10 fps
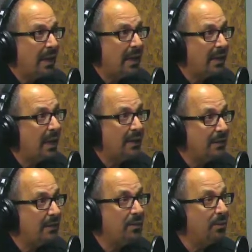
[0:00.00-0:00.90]
and I
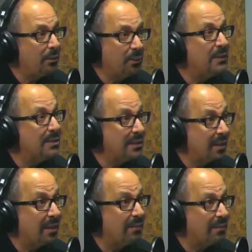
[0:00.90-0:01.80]
didn't know it was in the
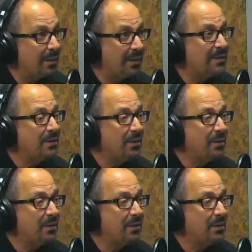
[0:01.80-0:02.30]
government. So